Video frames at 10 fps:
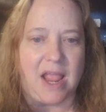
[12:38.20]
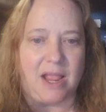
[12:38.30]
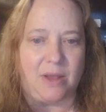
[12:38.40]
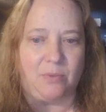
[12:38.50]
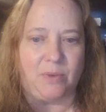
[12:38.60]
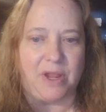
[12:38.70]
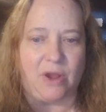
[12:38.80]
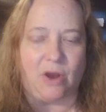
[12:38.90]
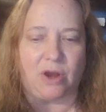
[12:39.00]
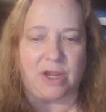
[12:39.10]
and we
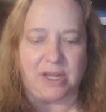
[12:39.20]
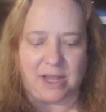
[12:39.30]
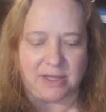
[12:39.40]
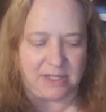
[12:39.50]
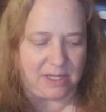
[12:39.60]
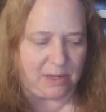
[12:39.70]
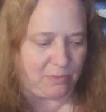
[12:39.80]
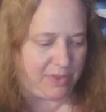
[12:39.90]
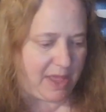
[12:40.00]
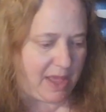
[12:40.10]
are connecting in
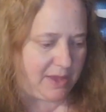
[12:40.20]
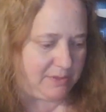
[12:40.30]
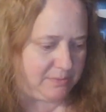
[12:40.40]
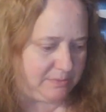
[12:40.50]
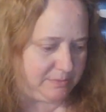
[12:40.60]
with that.